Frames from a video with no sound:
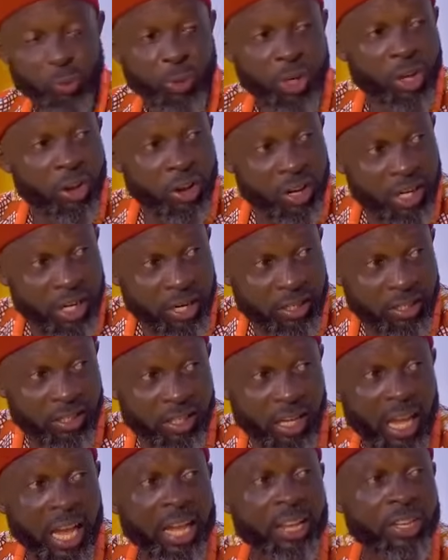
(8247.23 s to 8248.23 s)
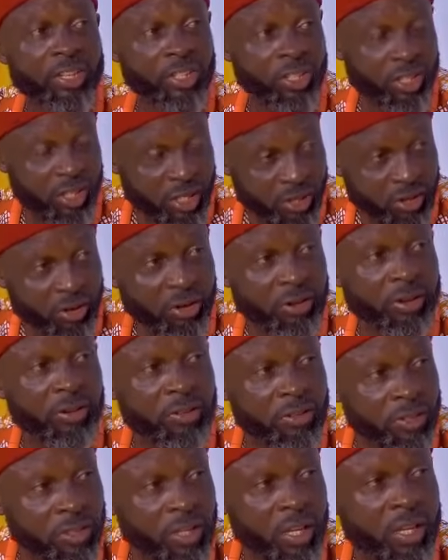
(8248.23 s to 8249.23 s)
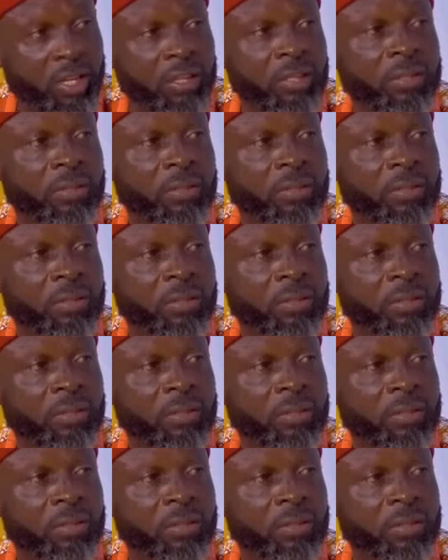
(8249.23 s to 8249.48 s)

be honest, I share your concern.